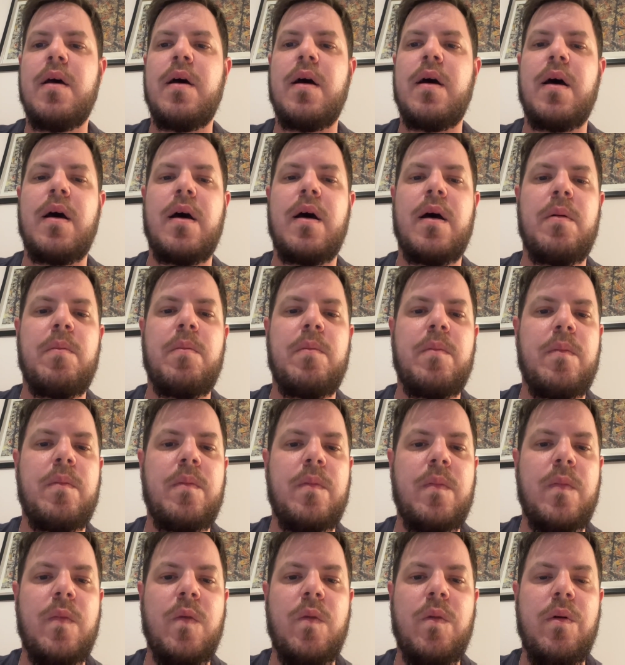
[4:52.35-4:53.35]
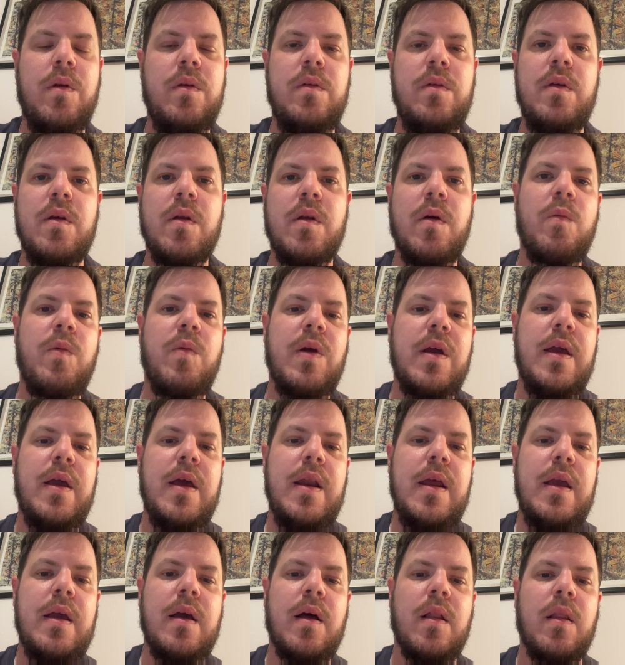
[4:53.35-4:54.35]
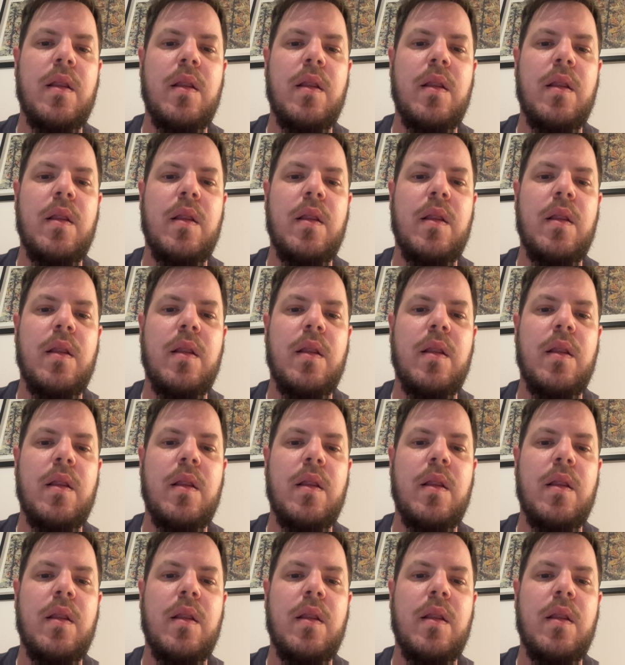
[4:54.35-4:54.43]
We're getting a